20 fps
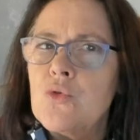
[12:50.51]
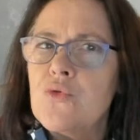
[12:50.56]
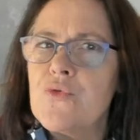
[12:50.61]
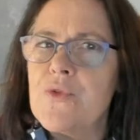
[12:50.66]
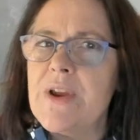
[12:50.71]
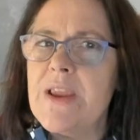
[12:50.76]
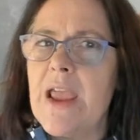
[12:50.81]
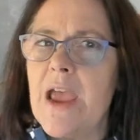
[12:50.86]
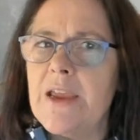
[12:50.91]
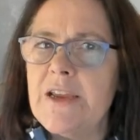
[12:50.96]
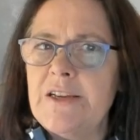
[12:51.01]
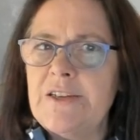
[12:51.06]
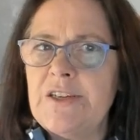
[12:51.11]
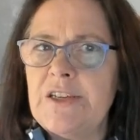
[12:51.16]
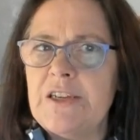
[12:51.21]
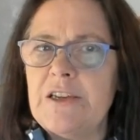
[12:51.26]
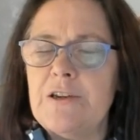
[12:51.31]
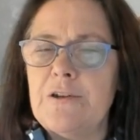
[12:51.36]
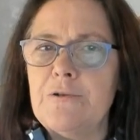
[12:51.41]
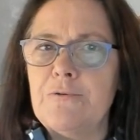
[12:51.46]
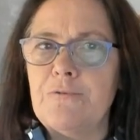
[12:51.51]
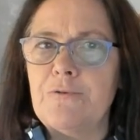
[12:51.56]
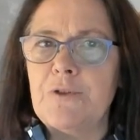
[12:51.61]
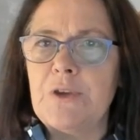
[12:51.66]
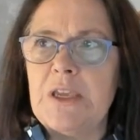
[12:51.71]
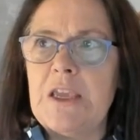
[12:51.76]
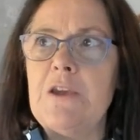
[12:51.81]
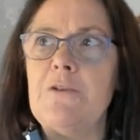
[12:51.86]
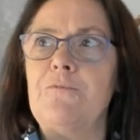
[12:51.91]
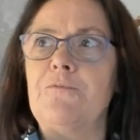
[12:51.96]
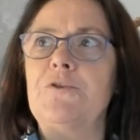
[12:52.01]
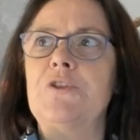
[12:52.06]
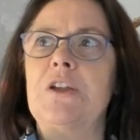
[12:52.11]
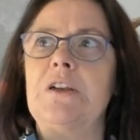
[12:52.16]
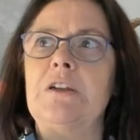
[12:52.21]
creative gift,